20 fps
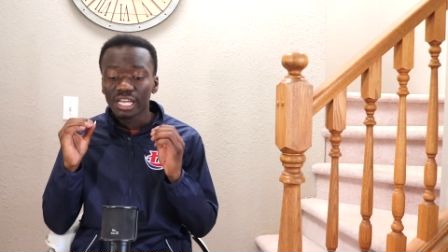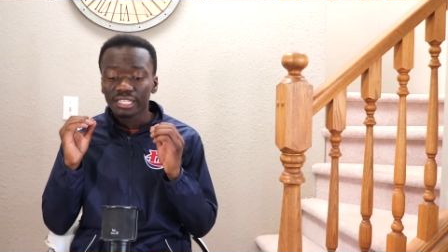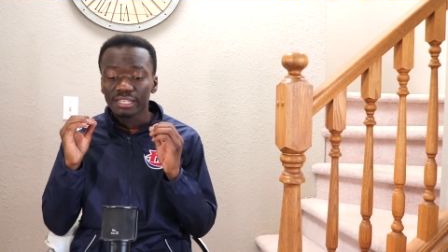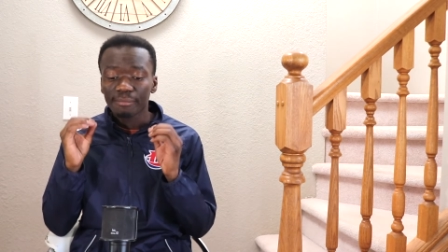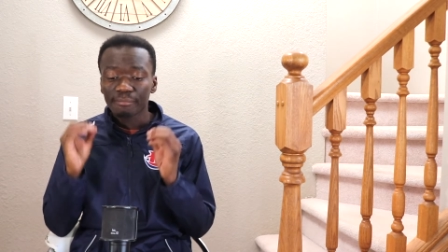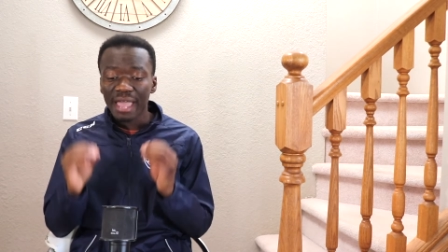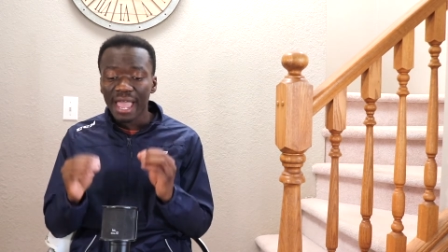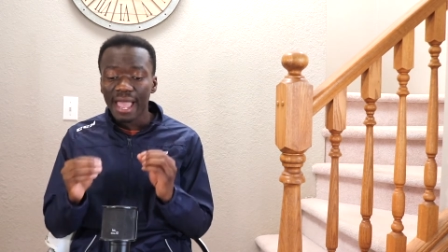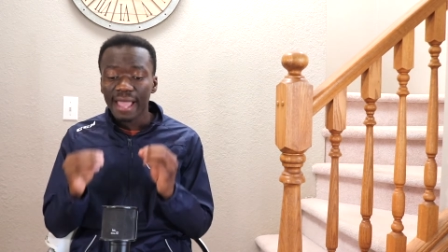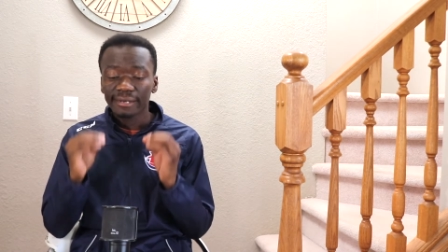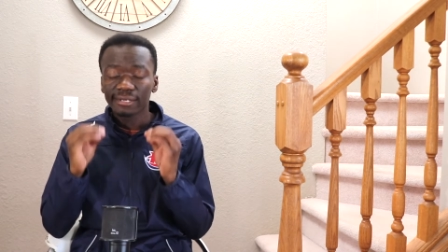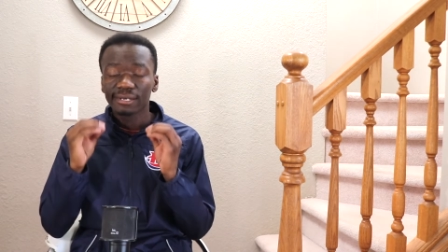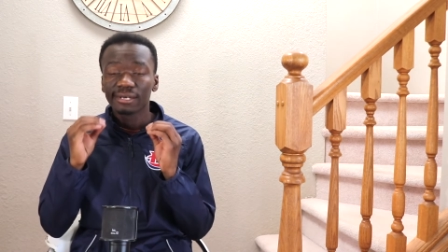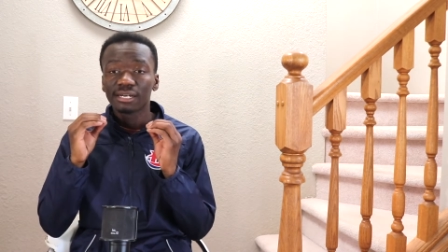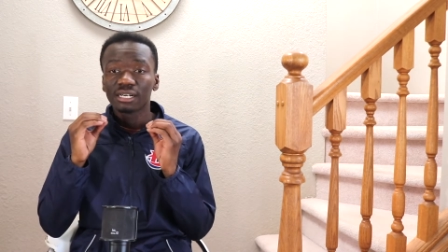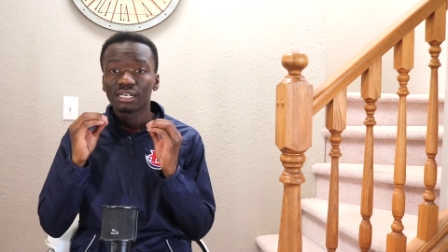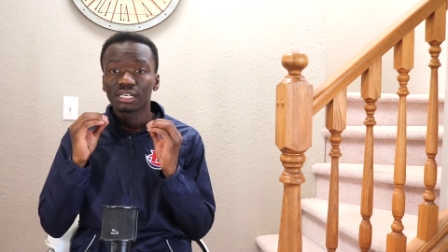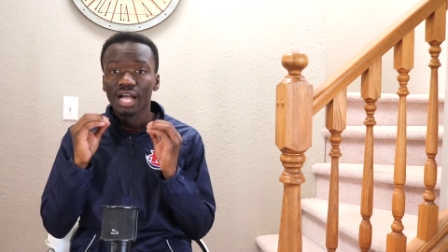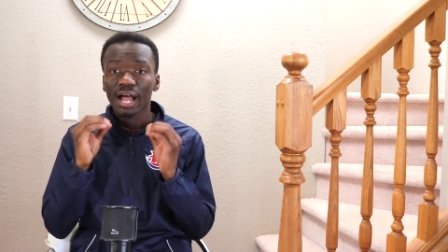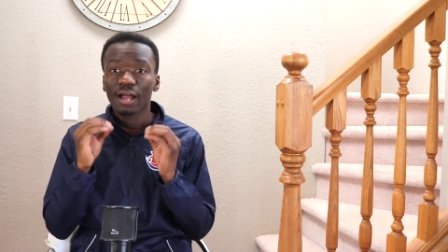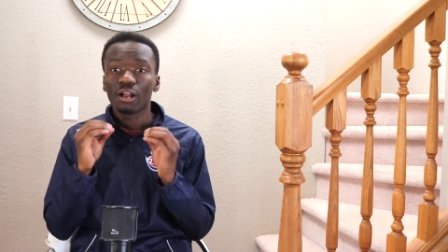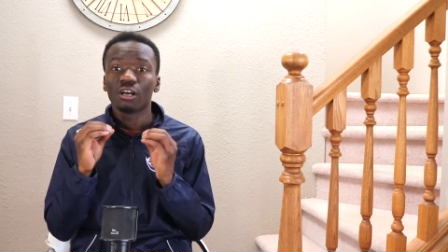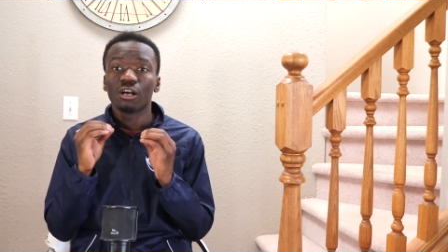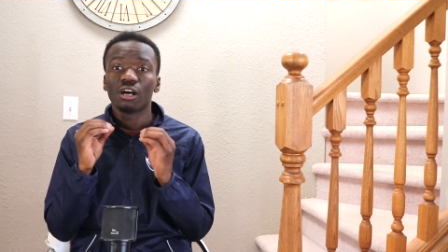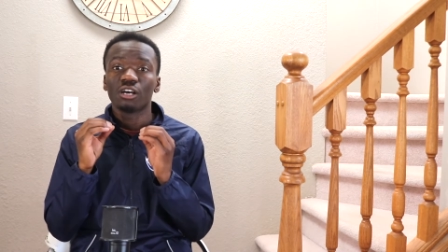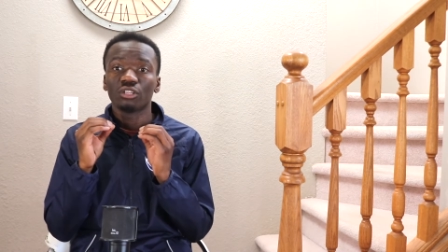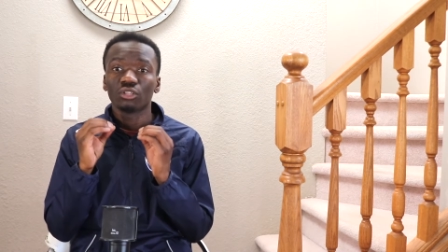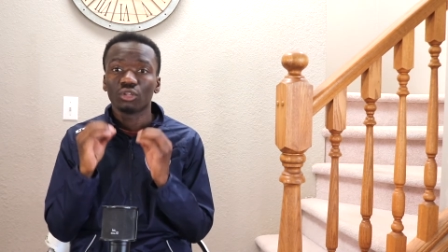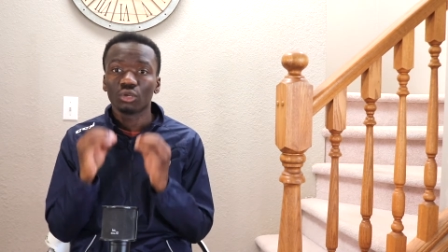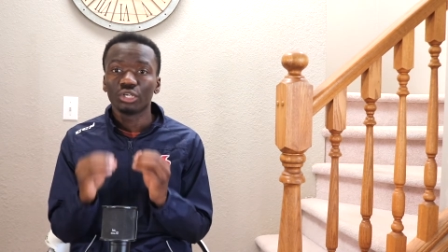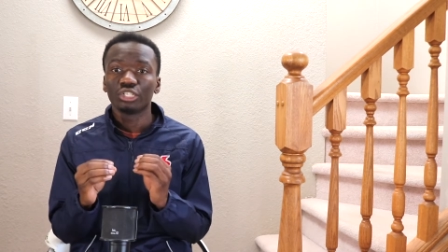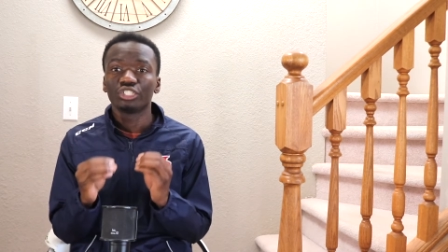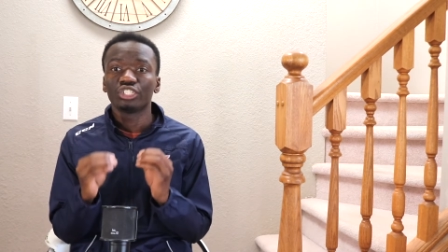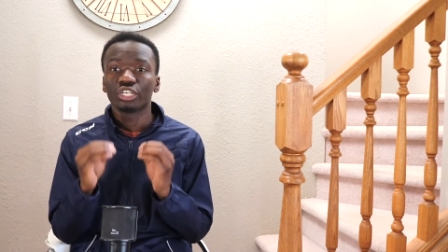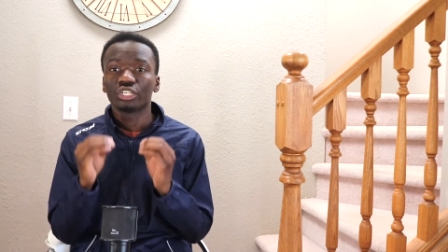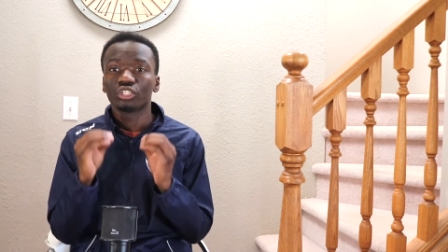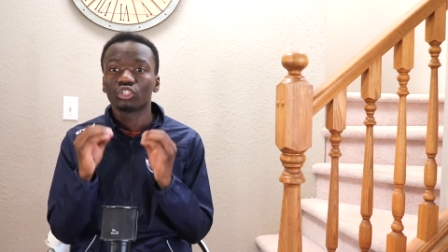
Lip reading: the man got allergic